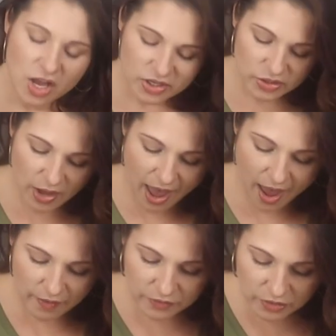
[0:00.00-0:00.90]
So
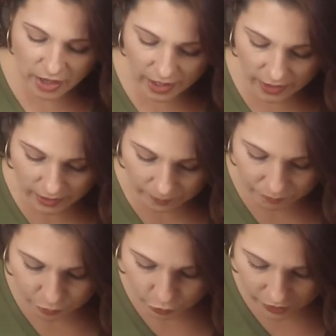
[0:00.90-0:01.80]
after I
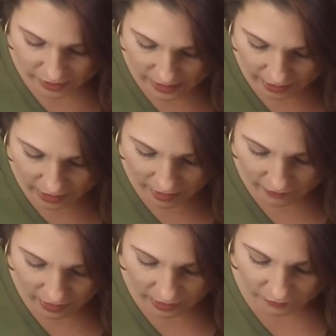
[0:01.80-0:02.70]
pulled this out of the
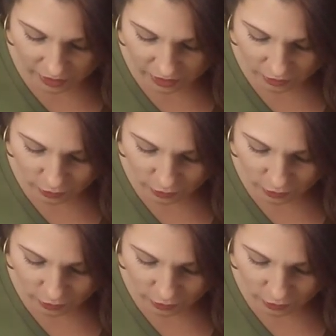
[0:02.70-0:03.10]
oven, I left it to